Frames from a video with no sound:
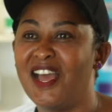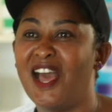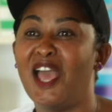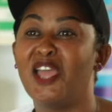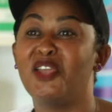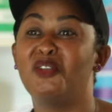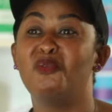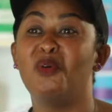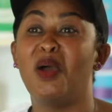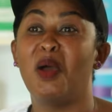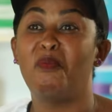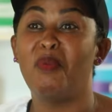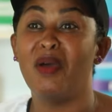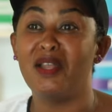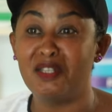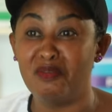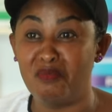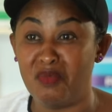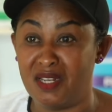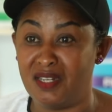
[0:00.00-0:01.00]
I do
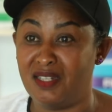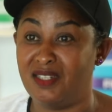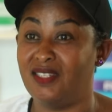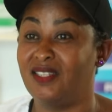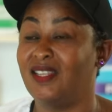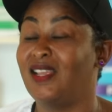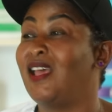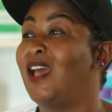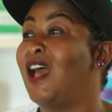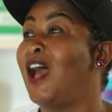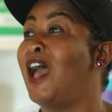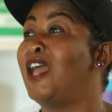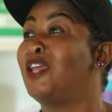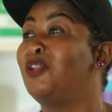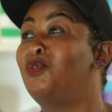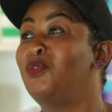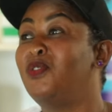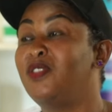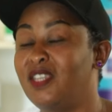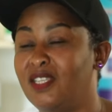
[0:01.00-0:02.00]
apartments, I
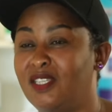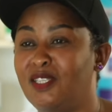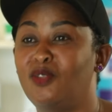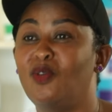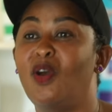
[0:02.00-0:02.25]
do this.